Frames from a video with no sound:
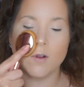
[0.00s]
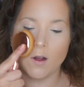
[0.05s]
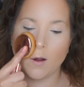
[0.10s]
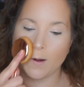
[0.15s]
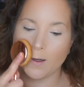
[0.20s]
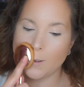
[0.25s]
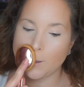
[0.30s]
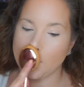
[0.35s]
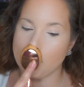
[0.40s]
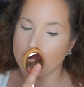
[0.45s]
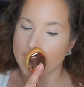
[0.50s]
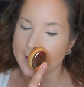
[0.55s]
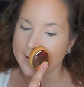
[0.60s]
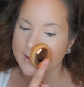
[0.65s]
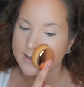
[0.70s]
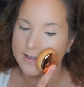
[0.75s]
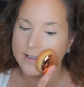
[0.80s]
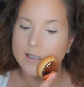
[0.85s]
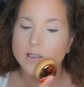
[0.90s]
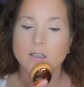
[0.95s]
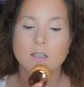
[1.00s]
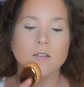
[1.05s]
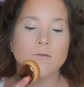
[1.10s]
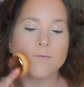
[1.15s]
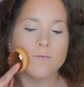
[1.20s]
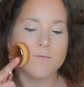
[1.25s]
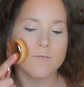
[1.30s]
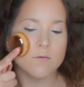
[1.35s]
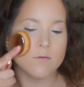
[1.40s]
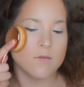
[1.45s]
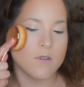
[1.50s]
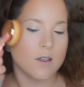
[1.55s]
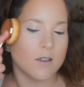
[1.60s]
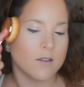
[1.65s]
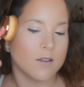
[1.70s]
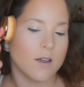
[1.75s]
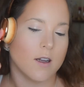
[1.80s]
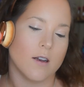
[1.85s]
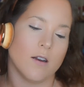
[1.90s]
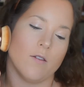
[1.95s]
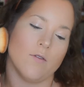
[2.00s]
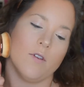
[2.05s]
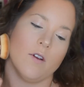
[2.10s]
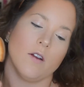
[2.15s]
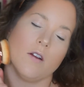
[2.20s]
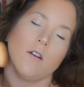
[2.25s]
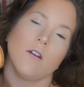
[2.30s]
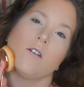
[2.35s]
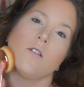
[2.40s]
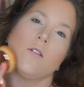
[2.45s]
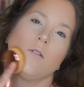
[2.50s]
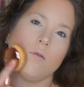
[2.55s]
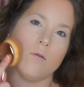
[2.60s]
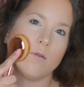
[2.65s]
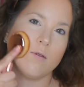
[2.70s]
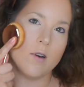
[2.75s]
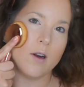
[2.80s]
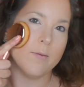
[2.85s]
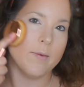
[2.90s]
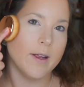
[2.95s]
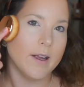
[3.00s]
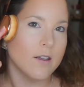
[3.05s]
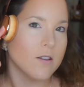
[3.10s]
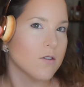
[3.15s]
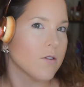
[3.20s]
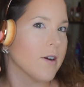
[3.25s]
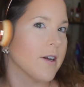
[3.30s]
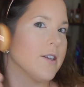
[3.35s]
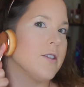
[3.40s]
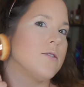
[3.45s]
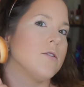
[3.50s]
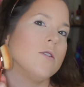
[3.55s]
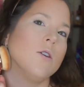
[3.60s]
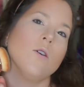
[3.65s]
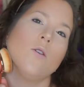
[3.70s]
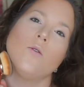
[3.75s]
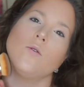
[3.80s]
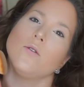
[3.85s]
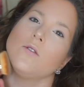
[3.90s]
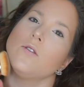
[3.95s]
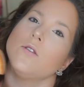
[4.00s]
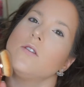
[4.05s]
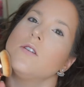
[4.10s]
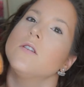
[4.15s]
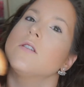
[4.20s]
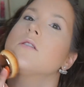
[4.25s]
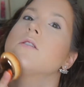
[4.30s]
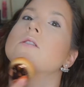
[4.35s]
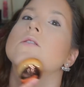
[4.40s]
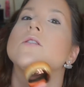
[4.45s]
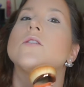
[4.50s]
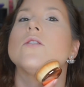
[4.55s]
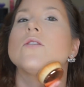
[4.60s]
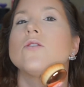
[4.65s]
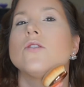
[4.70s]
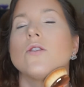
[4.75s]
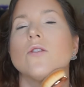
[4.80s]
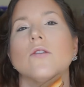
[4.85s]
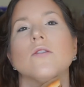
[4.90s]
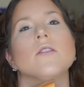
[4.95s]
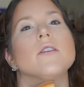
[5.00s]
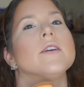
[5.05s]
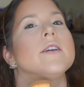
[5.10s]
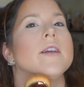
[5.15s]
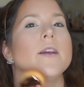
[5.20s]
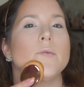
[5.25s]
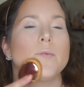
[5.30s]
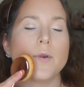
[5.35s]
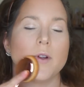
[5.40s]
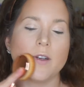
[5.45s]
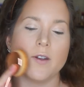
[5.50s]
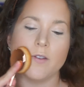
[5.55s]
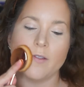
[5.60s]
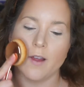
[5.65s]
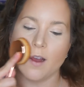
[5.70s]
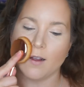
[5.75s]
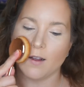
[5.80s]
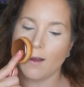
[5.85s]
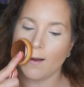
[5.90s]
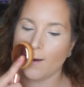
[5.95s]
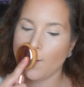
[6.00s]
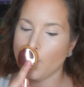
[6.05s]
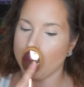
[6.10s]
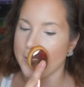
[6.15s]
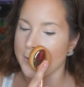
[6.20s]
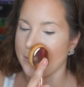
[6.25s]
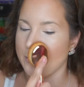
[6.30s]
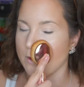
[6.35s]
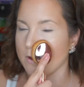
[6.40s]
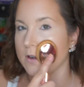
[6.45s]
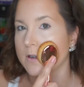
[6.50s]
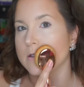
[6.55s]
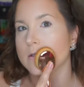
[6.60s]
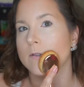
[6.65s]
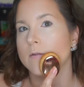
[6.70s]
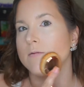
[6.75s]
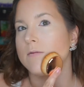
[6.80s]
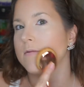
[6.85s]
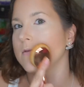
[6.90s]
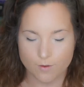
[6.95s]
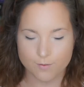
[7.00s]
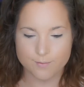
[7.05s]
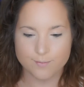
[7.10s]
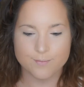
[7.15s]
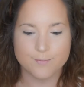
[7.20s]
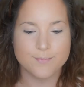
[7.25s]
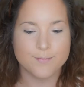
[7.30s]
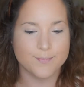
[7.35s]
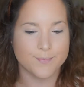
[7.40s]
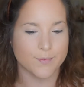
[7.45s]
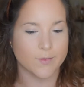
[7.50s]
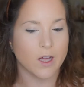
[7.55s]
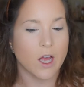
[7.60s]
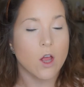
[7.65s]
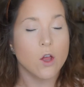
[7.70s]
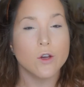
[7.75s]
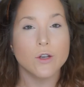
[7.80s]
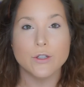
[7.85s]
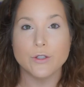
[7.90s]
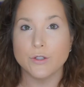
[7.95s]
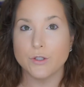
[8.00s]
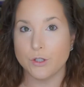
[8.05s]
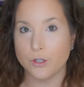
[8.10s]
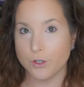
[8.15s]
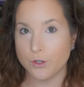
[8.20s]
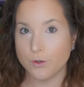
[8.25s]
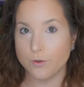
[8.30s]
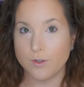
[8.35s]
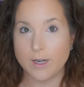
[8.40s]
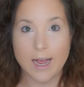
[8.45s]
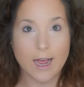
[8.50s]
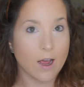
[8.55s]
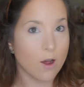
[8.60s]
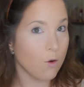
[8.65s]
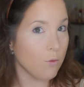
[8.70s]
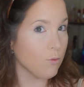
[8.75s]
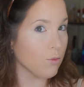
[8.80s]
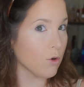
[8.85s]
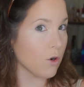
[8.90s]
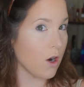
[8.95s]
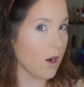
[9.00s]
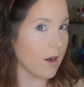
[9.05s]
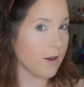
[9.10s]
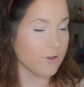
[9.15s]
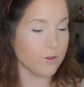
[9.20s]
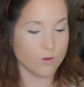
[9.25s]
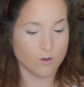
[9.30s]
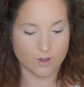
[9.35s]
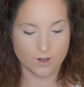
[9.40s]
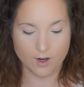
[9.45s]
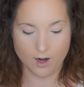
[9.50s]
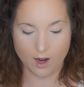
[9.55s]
onto my skin instead of rubbing so I don't totally get rid of that contour. To now bronze or